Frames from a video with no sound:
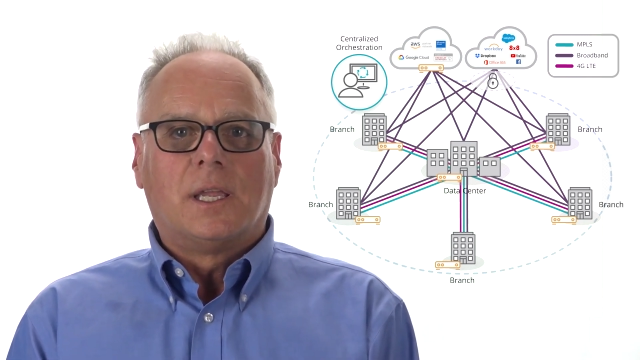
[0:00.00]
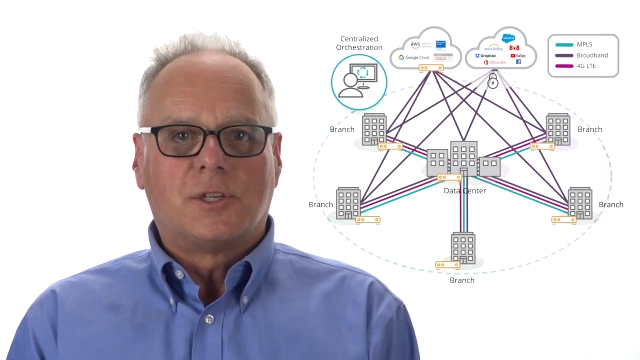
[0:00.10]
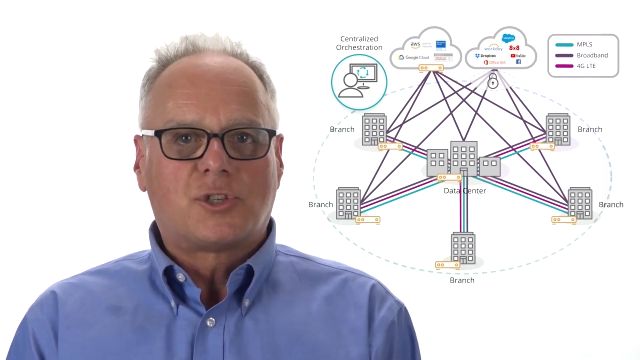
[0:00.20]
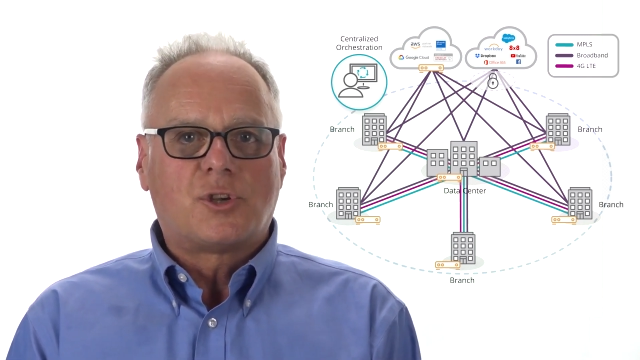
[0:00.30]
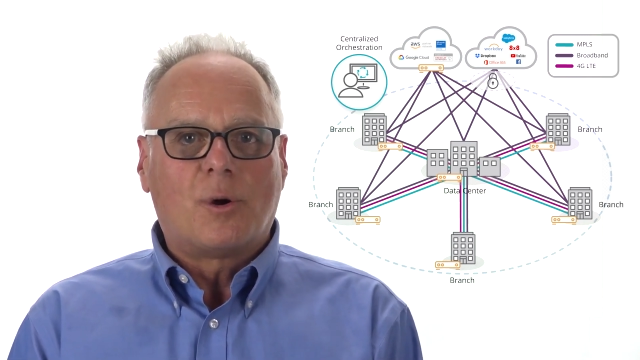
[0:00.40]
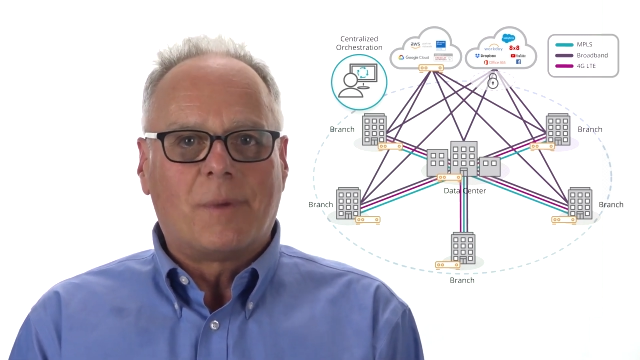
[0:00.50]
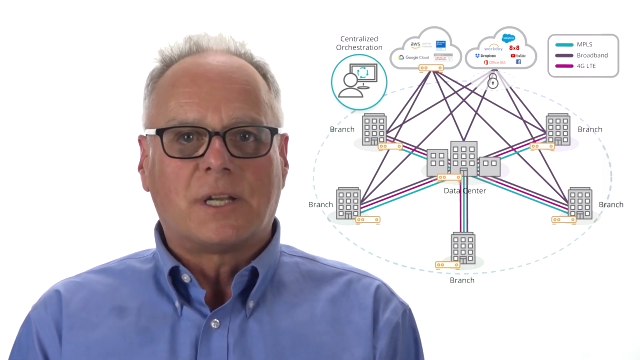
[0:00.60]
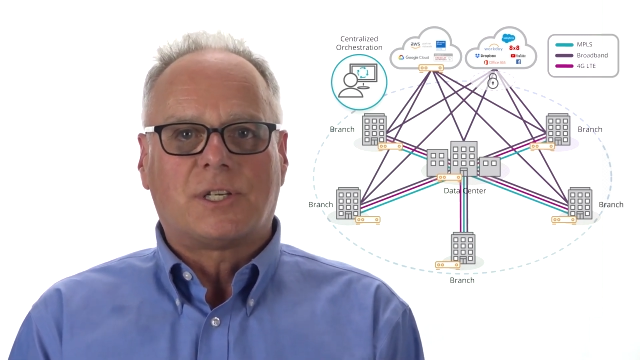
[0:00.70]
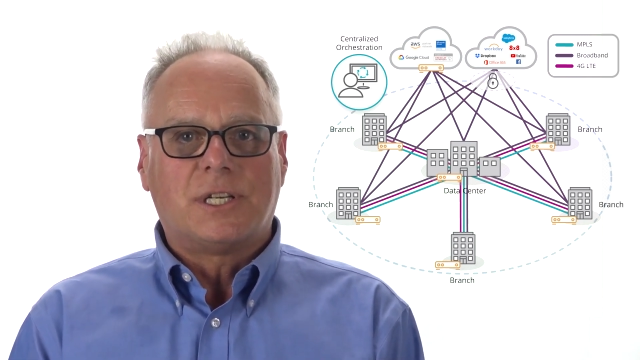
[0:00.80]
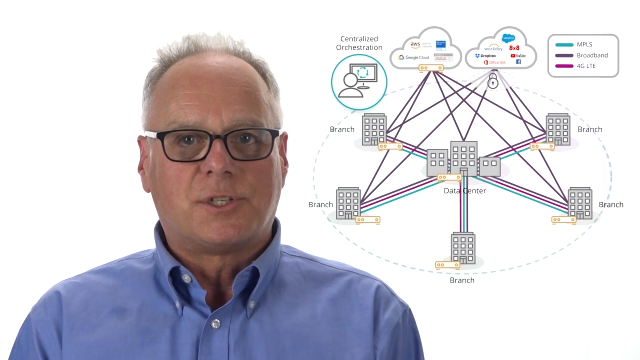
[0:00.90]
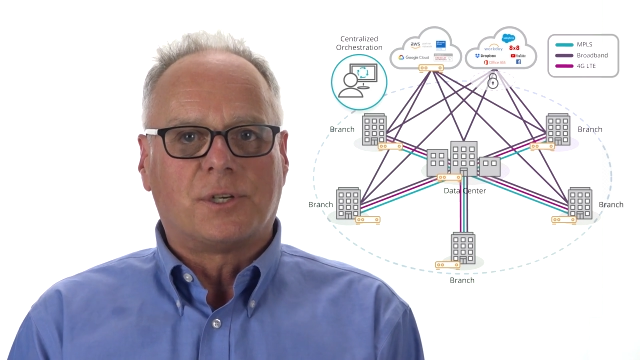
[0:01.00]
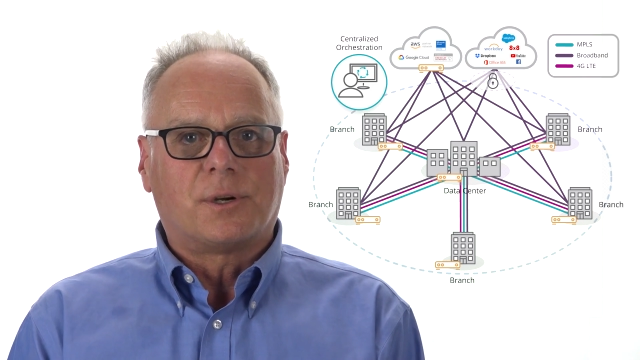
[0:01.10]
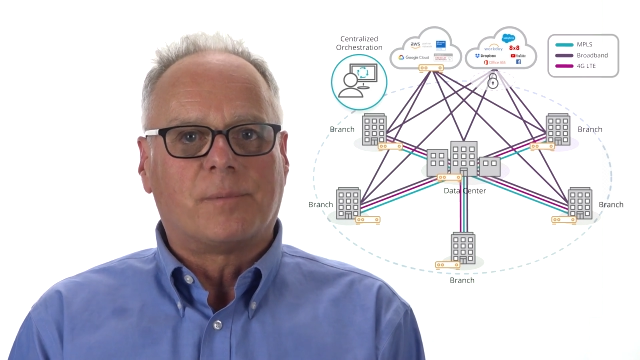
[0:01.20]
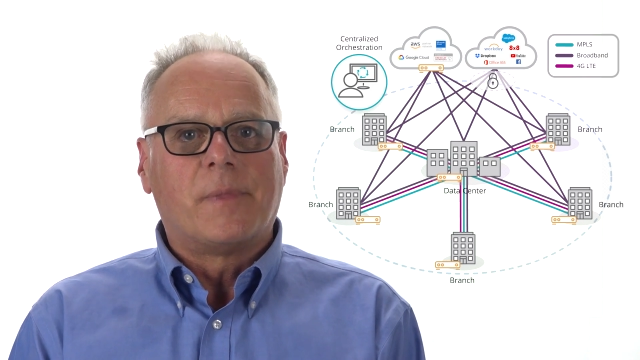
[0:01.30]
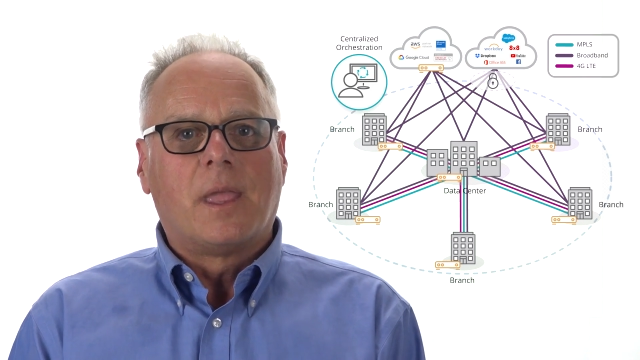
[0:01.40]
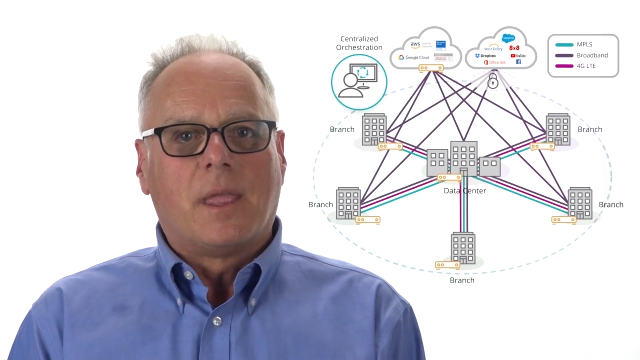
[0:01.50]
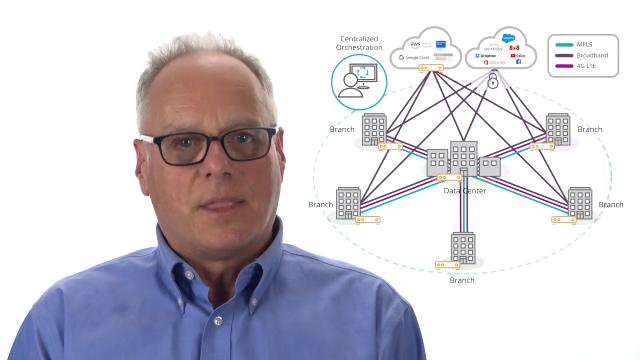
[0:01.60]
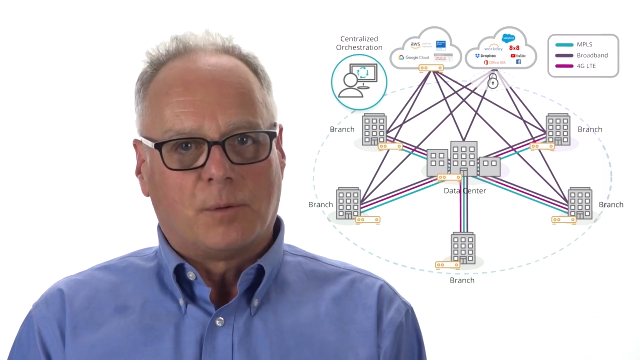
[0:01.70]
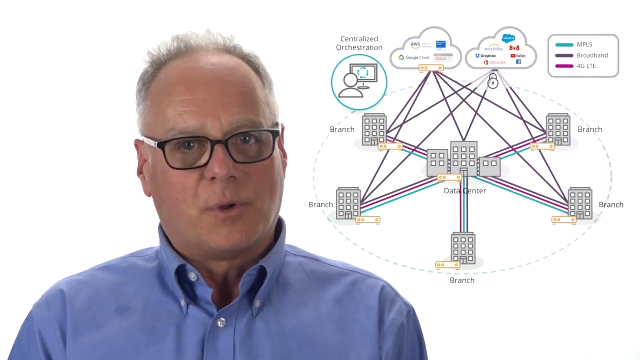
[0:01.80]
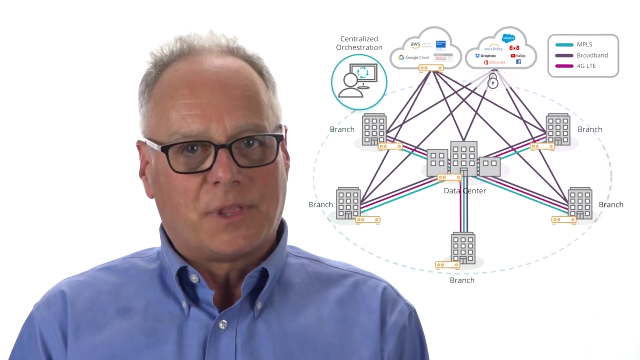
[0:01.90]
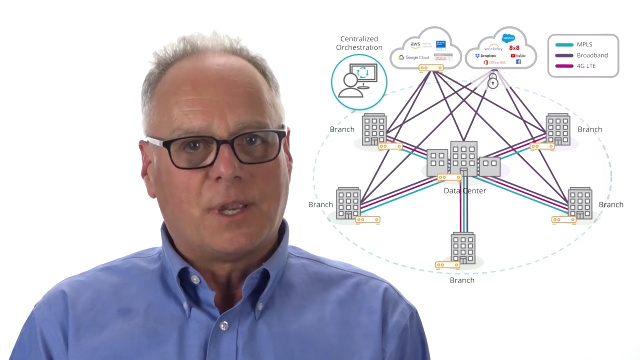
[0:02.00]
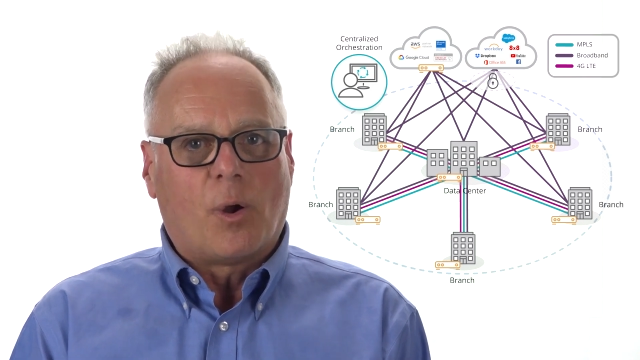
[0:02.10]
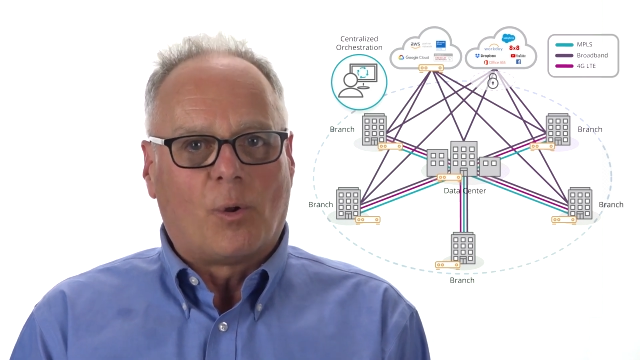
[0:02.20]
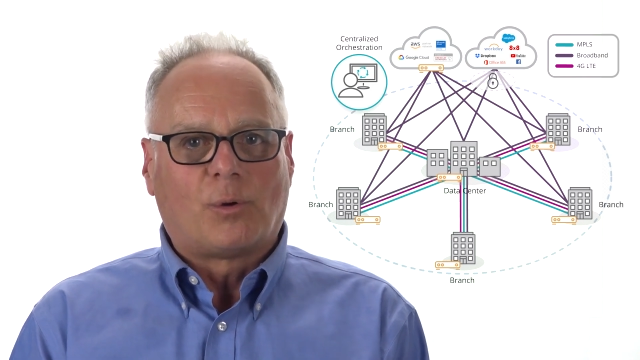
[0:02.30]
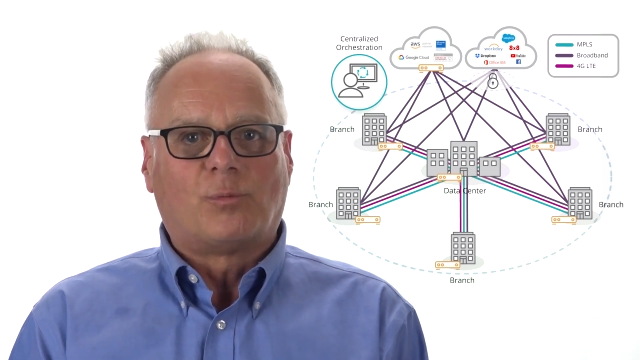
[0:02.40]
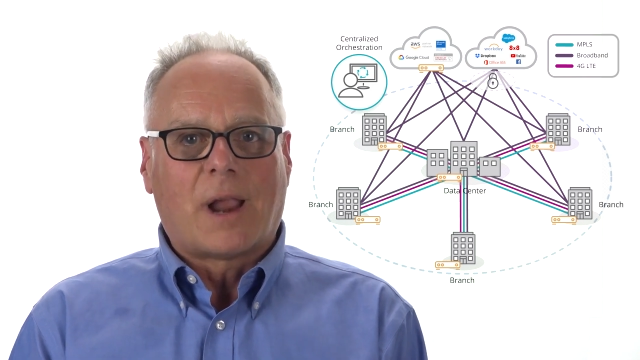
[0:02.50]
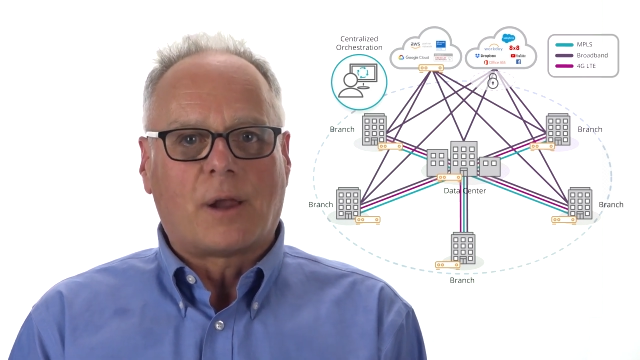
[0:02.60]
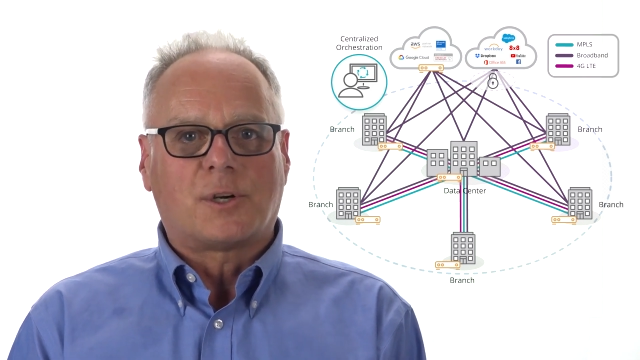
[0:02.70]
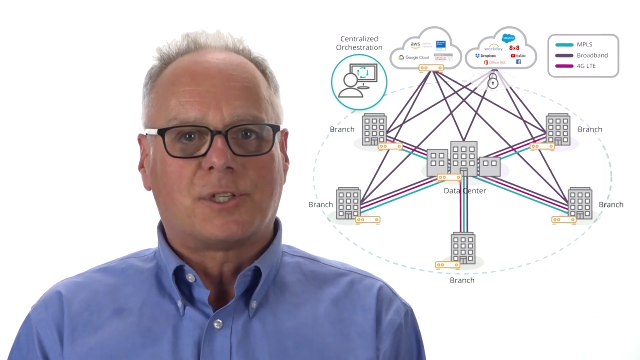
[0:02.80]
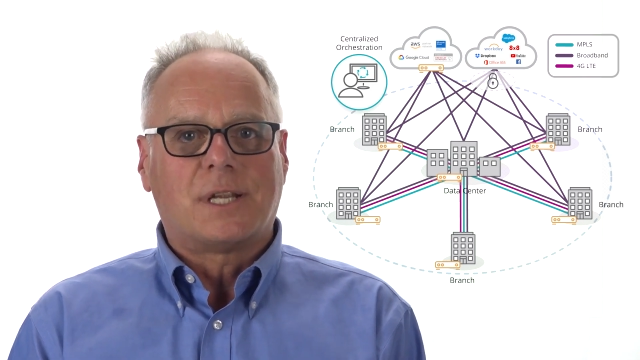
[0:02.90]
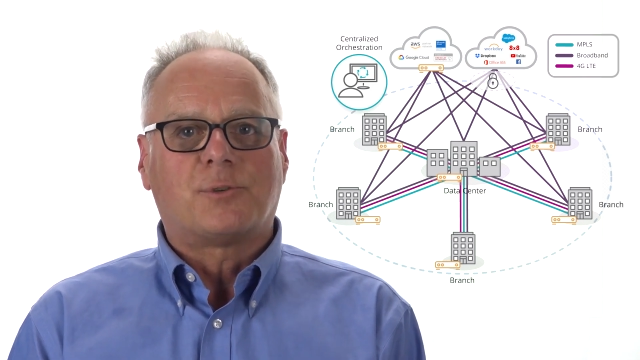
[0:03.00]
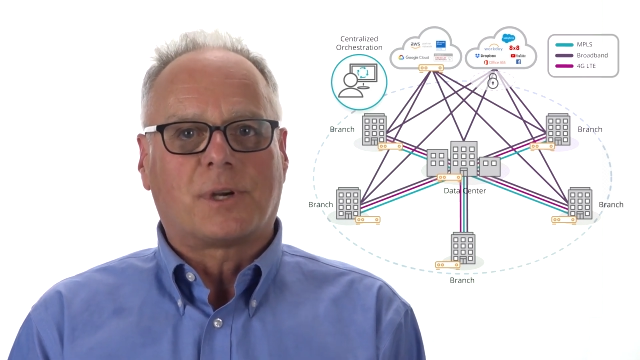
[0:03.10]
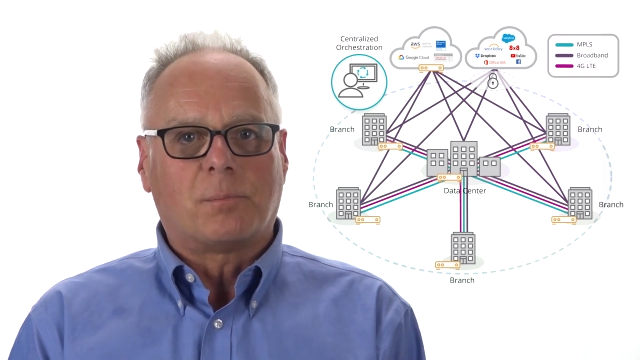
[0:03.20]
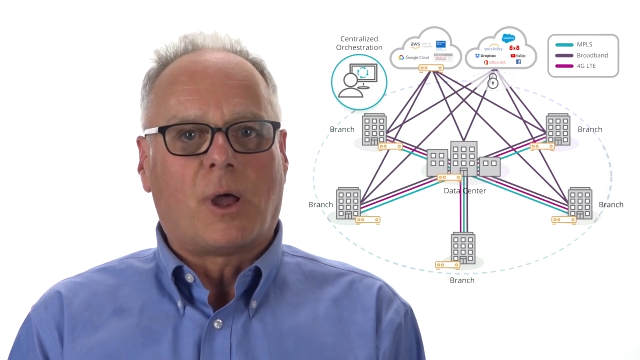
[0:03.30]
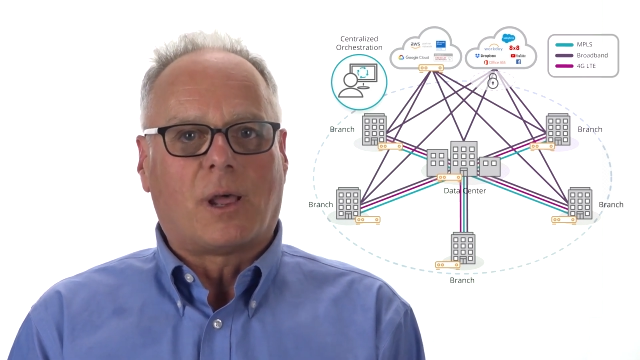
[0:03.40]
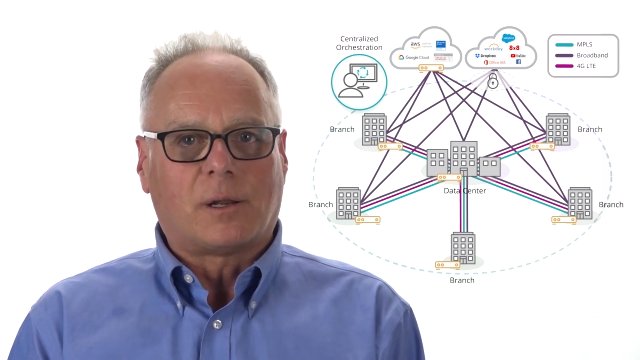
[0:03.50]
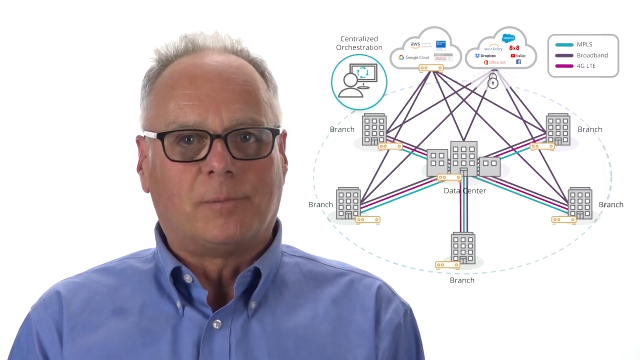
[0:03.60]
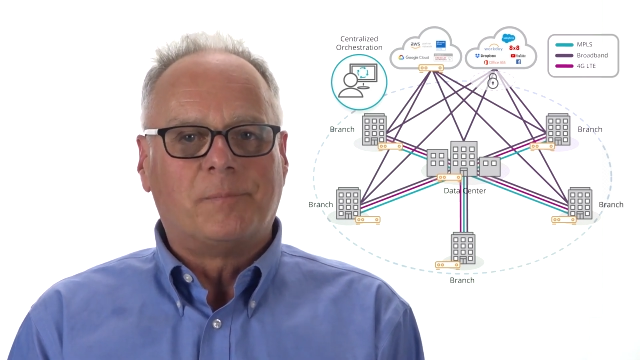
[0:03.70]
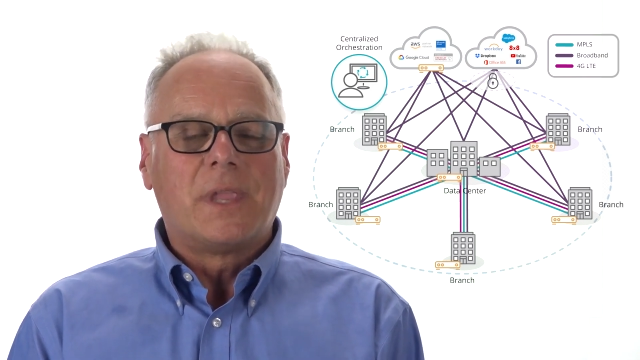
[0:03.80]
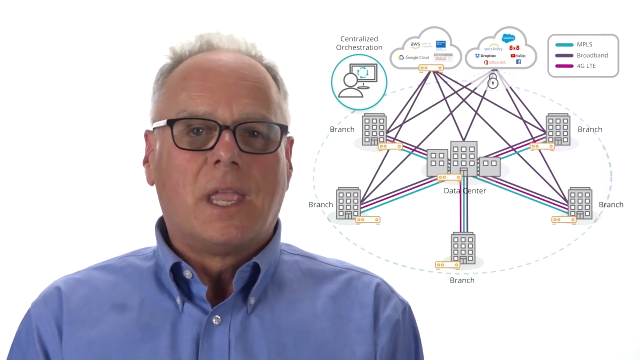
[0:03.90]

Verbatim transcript: is so much easier than with the old router centric model.